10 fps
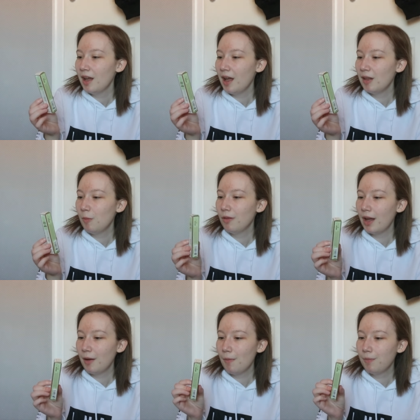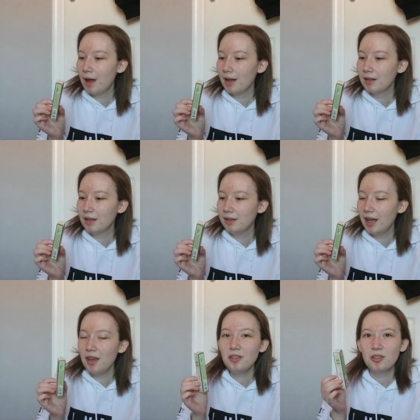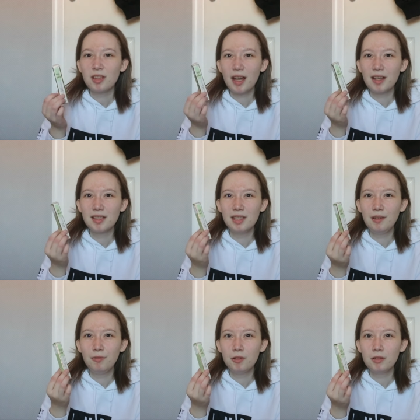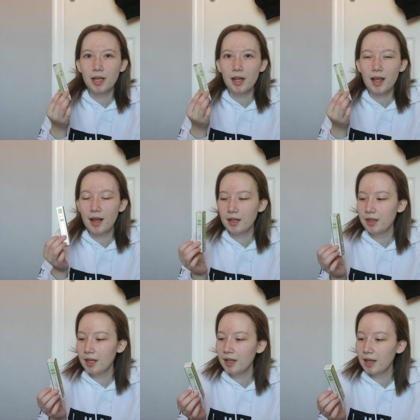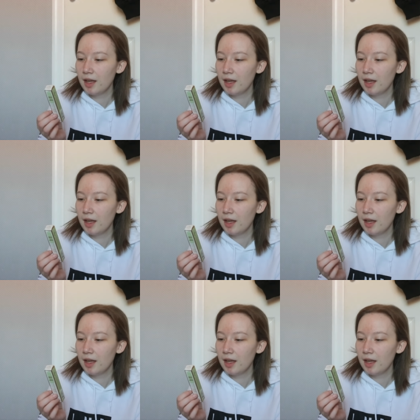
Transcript: a glitter, just like a see-through glitter kind of thing.